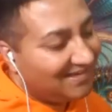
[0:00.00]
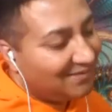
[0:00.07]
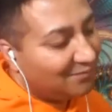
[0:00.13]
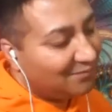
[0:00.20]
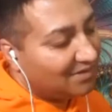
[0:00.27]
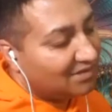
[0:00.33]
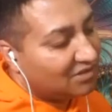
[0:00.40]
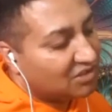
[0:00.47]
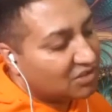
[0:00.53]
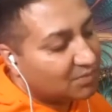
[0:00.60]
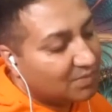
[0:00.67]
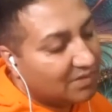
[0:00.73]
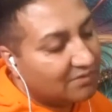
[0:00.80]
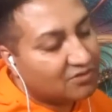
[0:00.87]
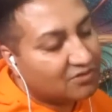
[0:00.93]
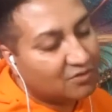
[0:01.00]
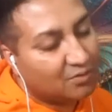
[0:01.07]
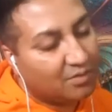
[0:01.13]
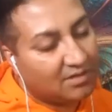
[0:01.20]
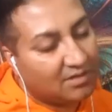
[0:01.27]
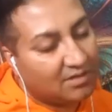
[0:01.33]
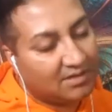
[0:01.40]
within your spiritual
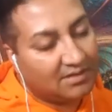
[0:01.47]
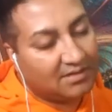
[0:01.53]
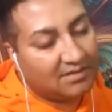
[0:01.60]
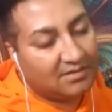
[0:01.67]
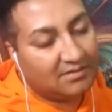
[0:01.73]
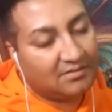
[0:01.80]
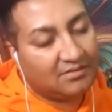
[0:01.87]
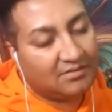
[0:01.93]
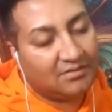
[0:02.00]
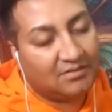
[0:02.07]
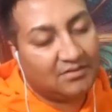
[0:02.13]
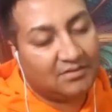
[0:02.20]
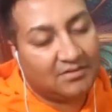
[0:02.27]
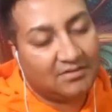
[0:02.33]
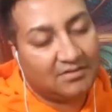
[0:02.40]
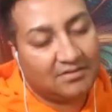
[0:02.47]
body. Good.